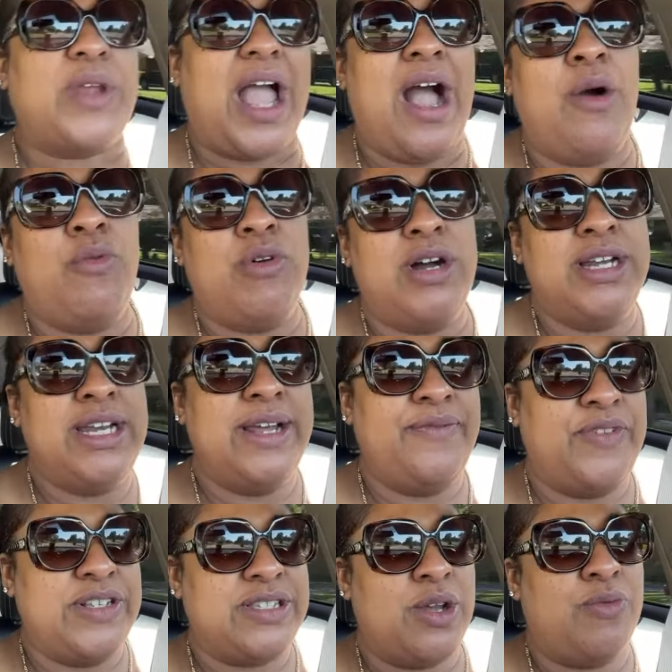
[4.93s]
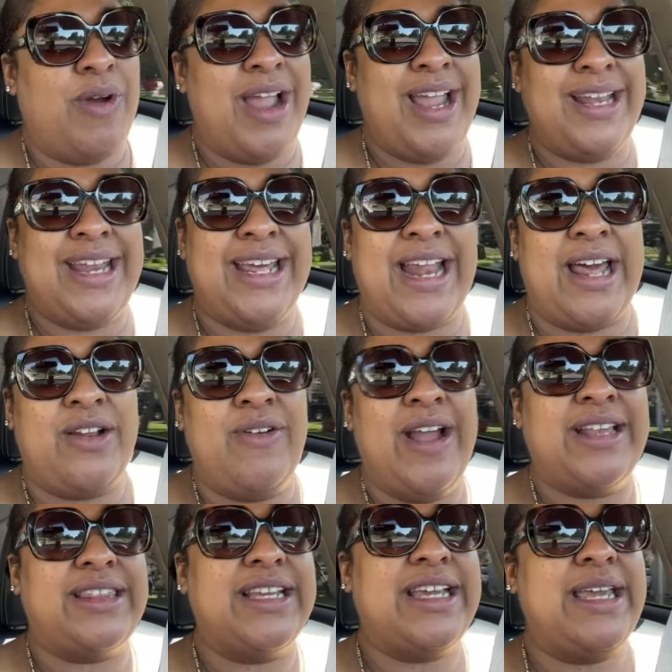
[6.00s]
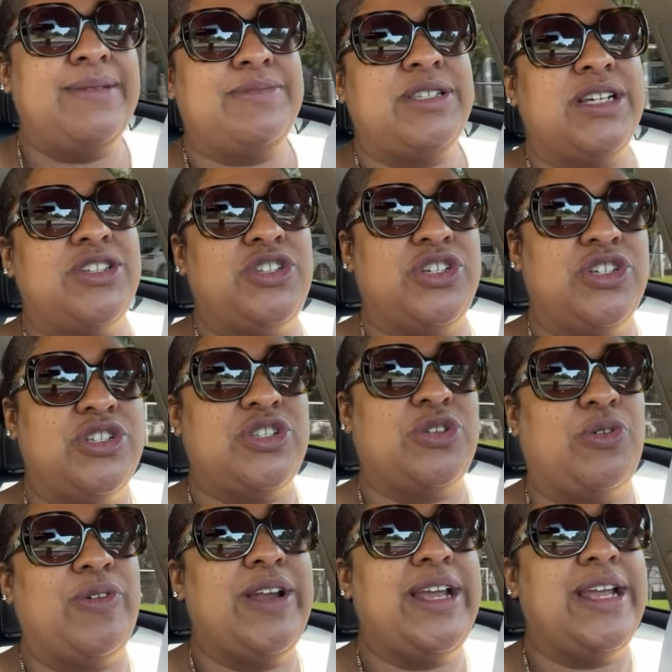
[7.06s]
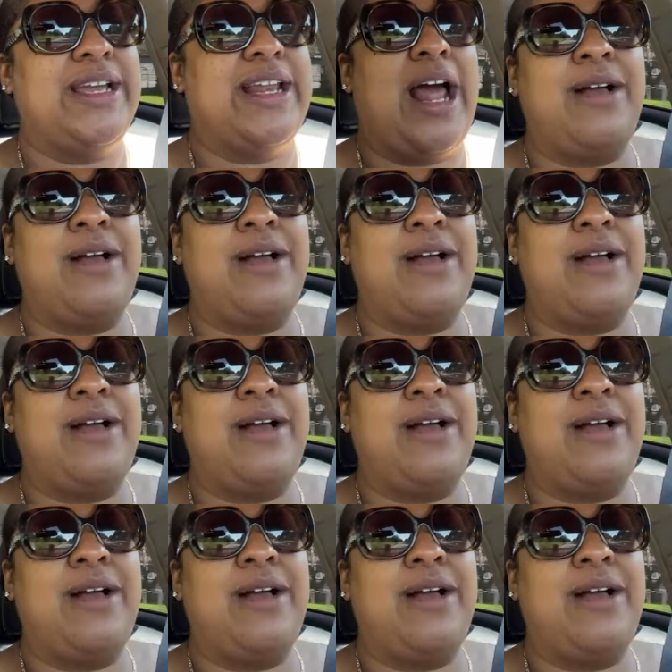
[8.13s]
I wonder if it's a way that I don't have to keep touching the screen.